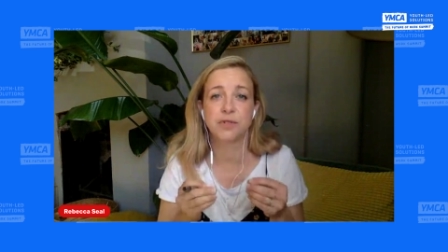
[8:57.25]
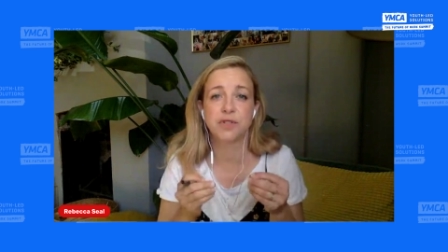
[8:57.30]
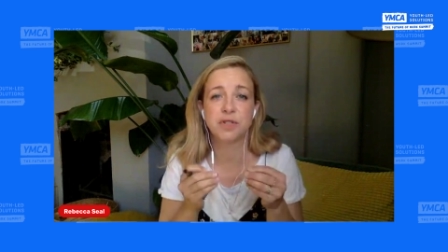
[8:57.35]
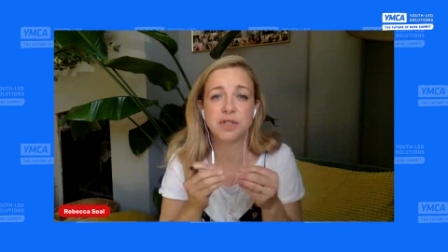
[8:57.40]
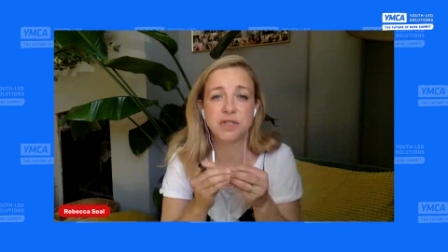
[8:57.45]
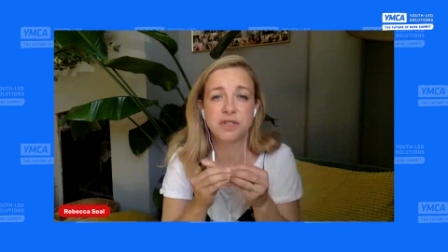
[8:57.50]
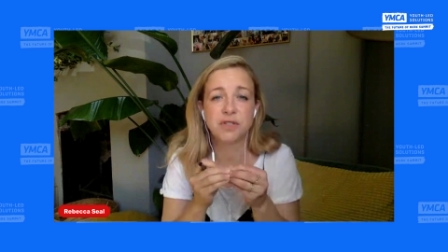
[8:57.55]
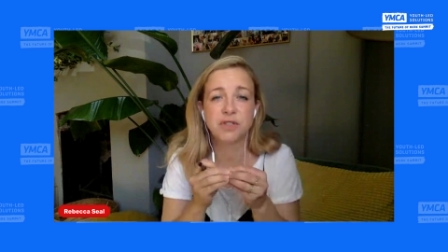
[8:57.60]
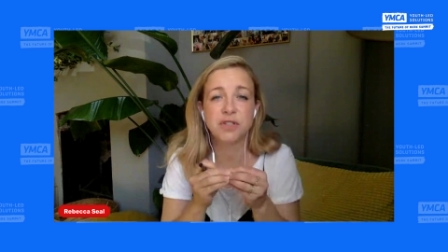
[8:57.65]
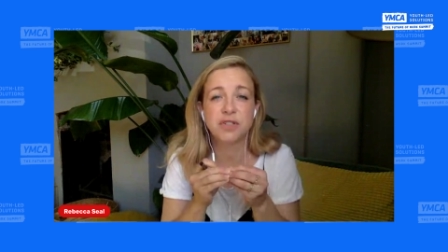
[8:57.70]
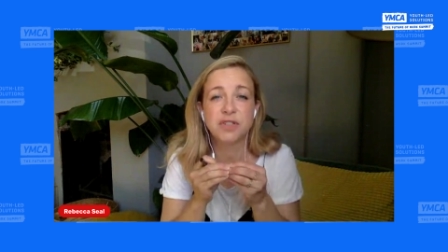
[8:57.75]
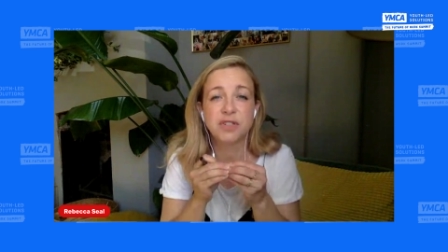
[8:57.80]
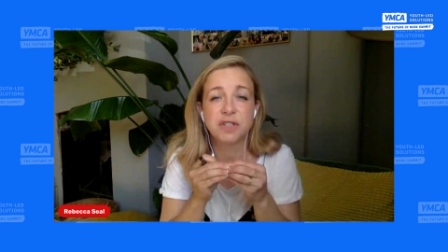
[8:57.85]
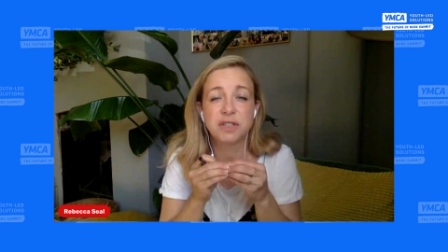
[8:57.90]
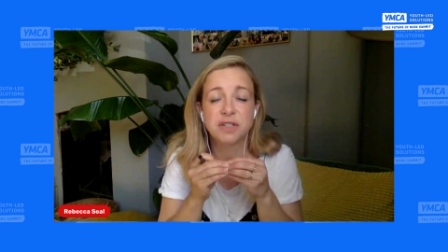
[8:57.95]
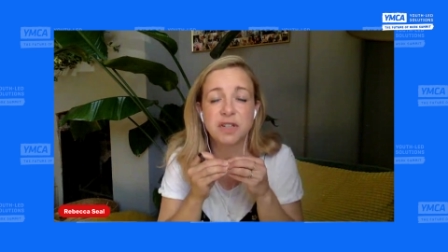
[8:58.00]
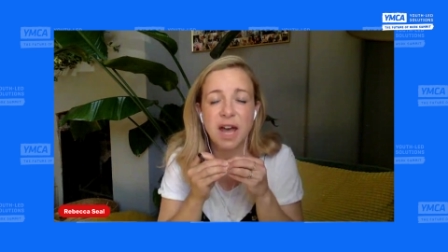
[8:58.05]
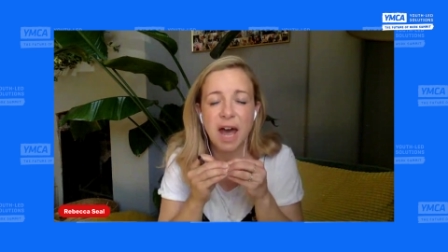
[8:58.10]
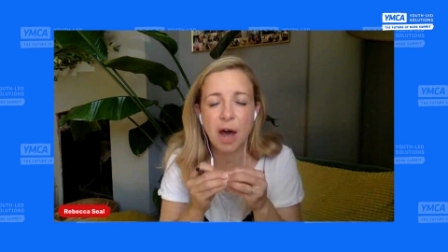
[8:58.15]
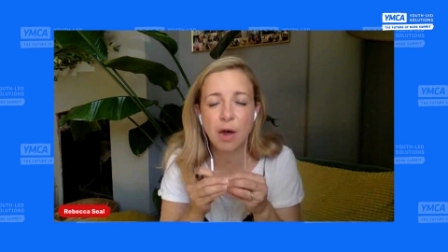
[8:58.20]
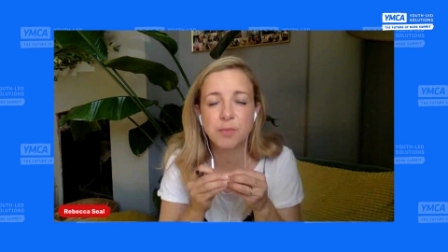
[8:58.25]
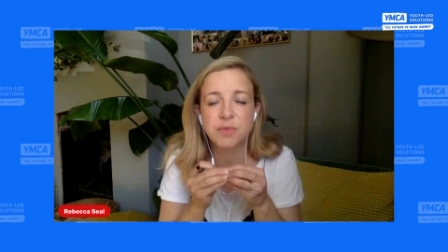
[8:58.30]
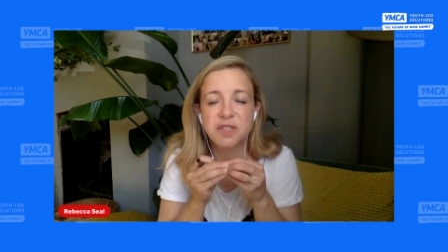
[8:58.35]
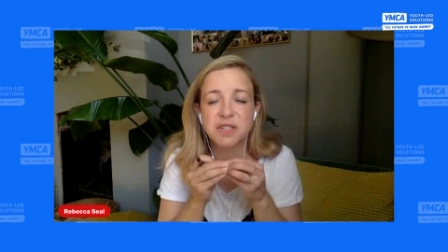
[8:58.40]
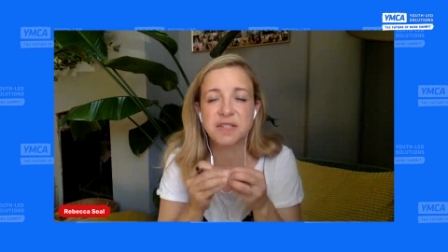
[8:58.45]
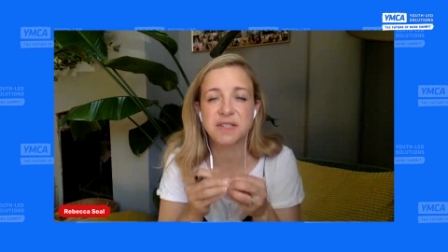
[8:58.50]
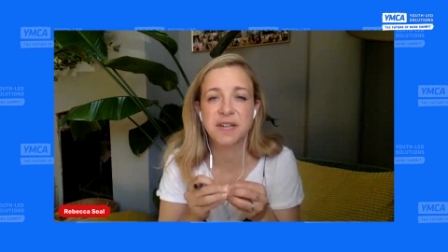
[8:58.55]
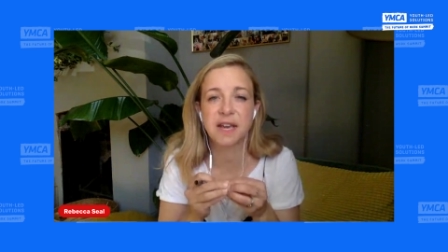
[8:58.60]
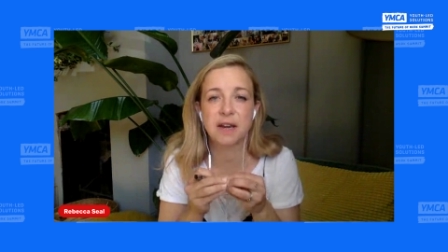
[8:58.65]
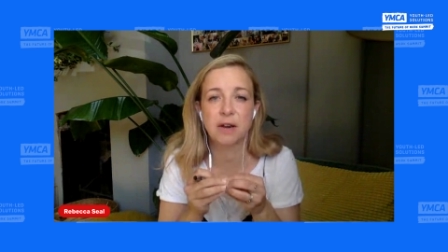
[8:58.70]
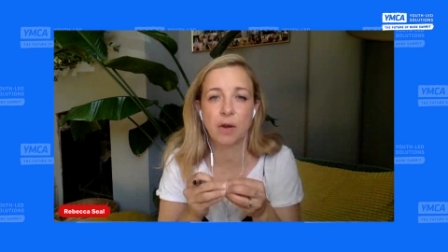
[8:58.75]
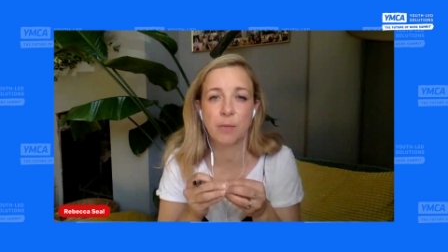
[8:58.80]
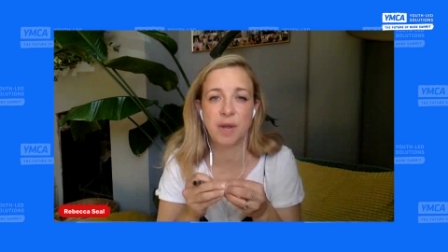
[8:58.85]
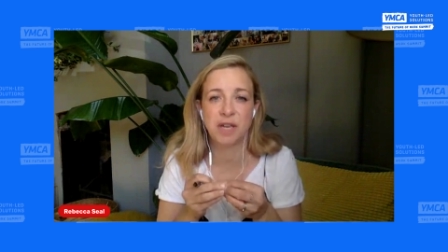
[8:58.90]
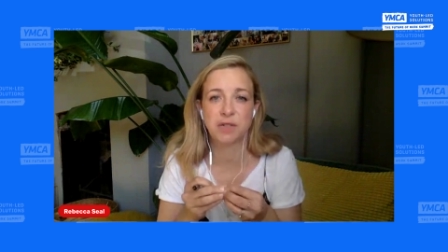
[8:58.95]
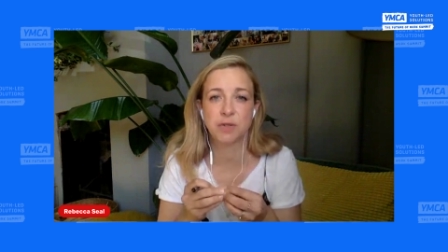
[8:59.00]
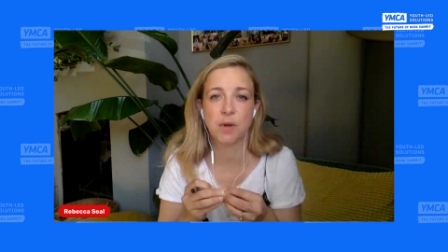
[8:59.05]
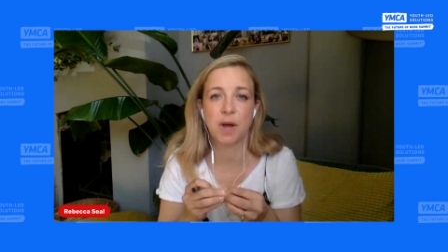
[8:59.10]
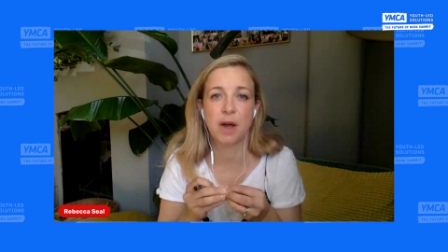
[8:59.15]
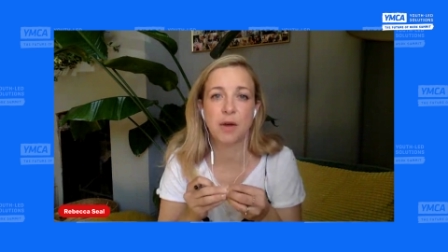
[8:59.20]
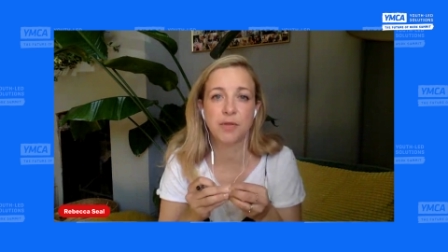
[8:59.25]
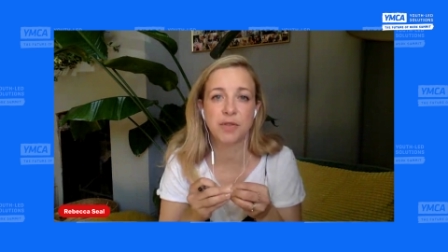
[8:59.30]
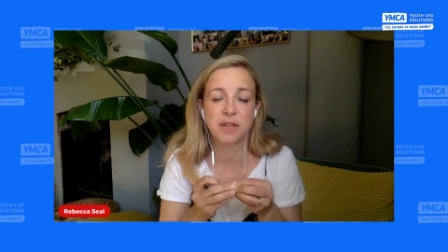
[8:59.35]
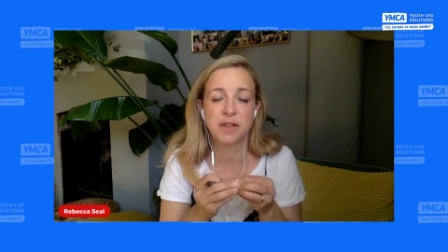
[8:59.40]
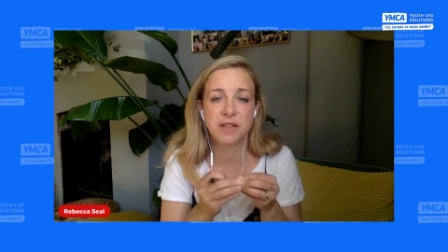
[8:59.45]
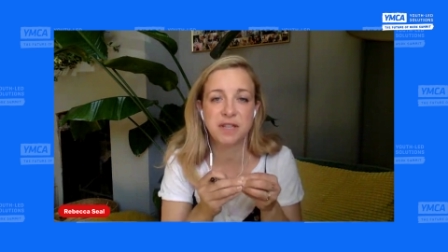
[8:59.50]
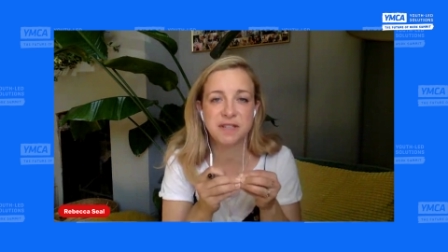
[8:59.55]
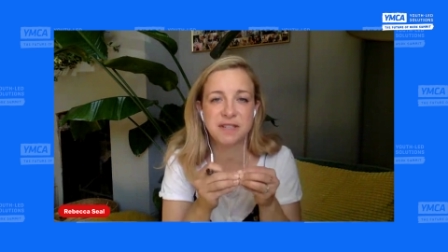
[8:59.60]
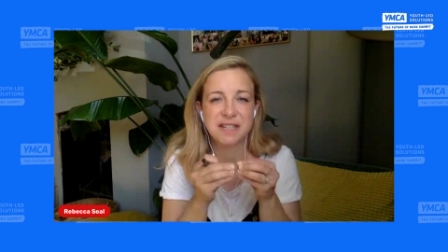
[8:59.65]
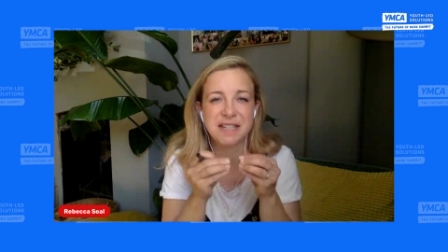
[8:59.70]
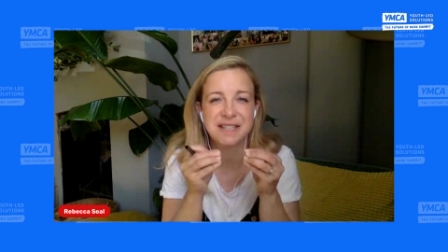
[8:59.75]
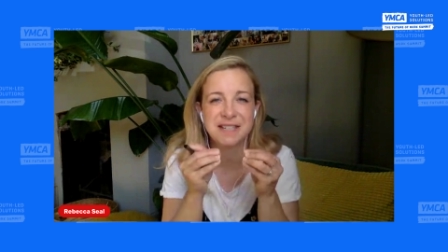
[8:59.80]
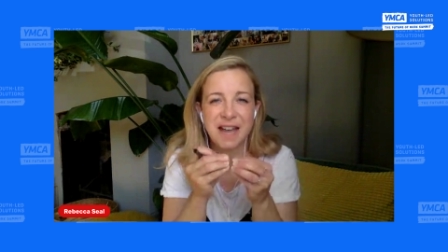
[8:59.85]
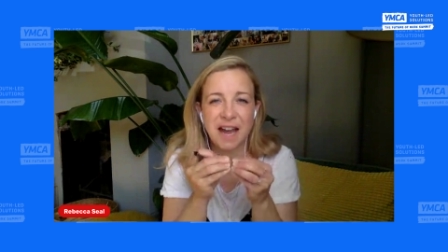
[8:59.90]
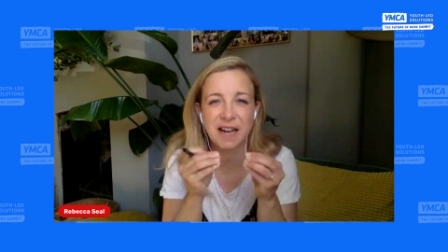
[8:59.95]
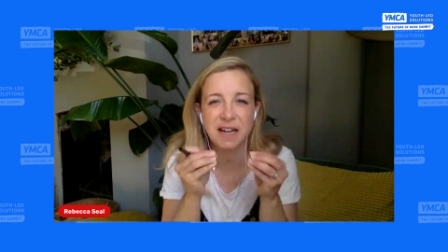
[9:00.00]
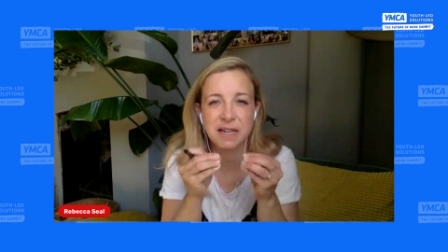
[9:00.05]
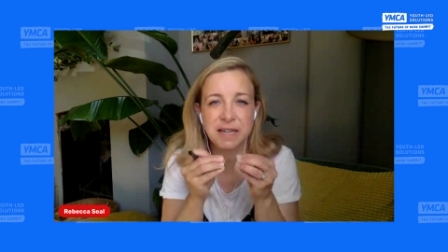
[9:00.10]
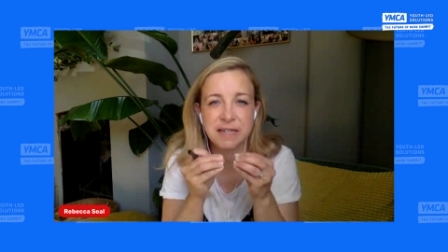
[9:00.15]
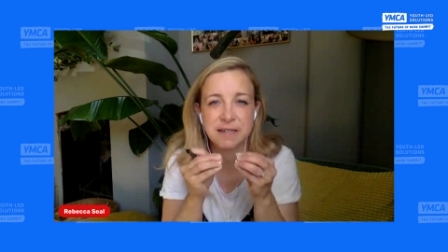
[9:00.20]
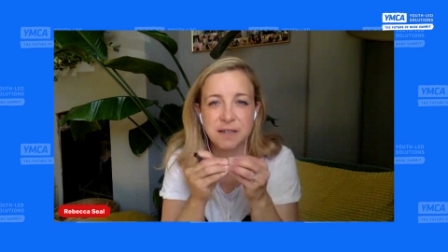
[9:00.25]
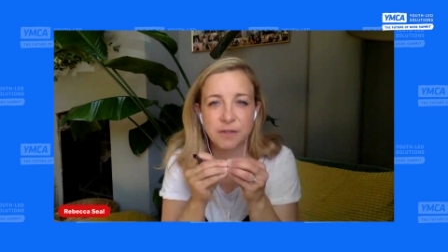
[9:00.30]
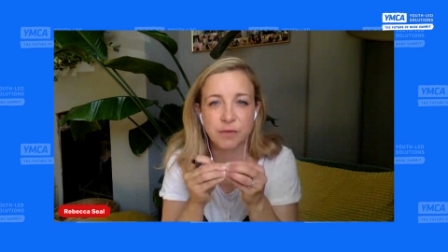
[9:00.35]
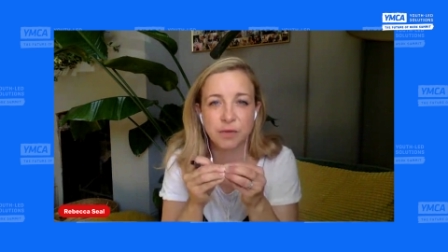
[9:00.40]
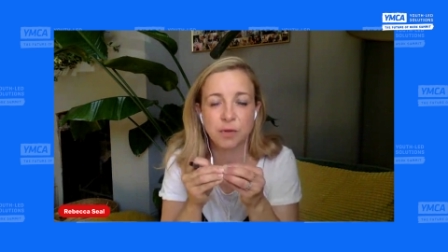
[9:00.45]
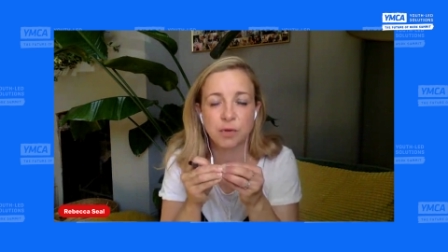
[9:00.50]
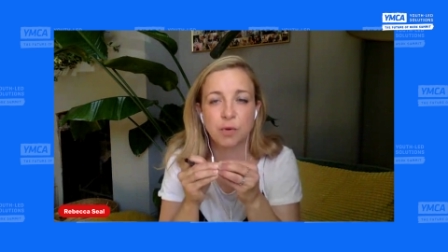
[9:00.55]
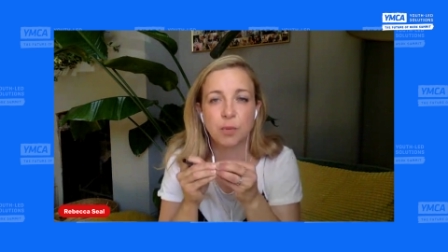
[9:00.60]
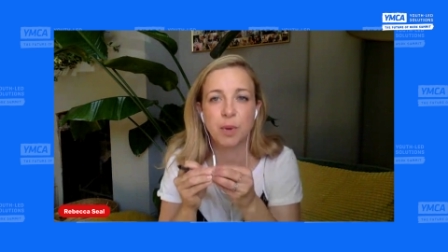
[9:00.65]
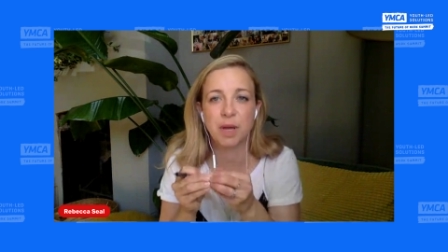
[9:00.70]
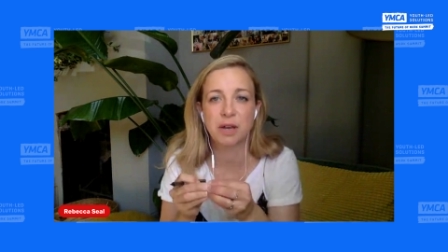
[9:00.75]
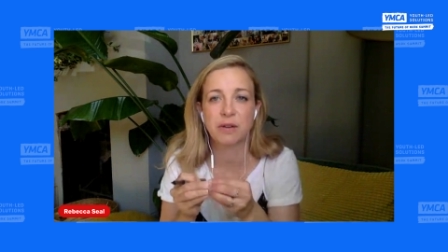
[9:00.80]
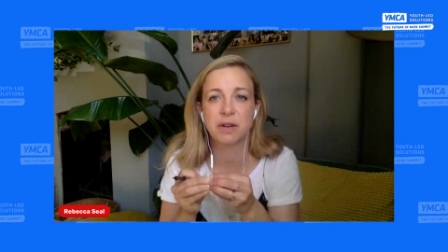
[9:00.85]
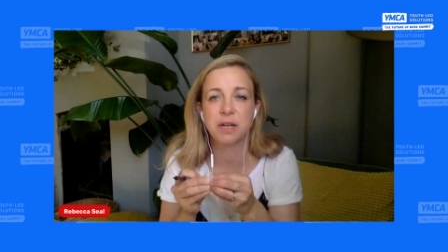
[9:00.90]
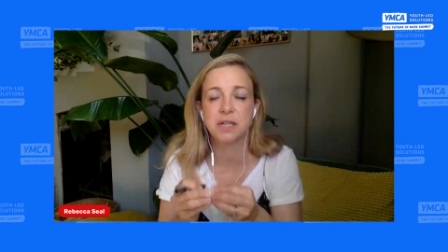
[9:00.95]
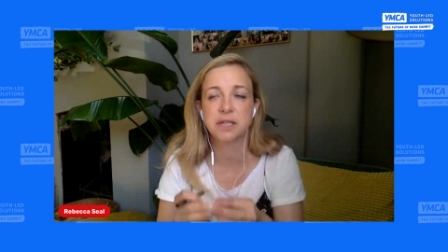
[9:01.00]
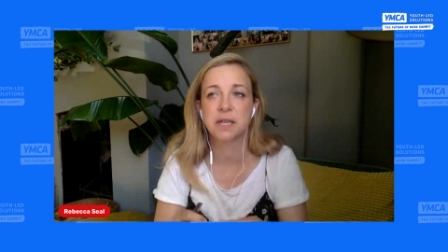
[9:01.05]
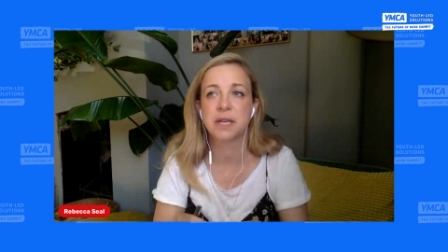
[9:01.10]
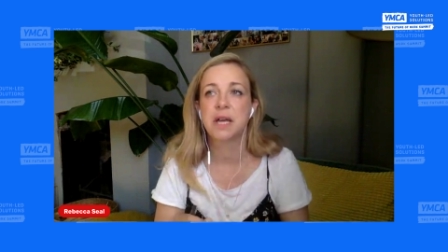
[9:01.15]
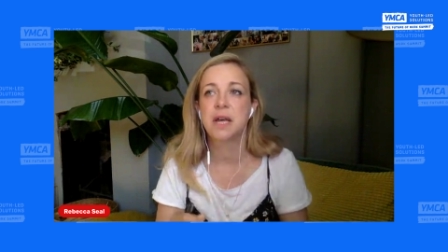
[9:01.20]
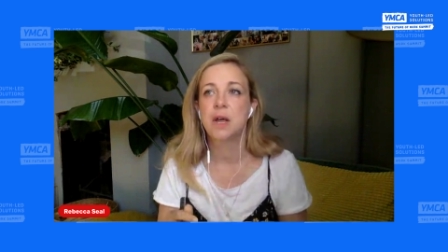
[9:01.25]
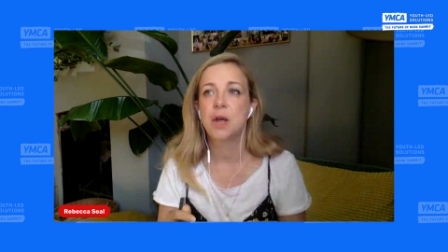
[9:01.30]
to help sustain our mental health in this exactly difficult period,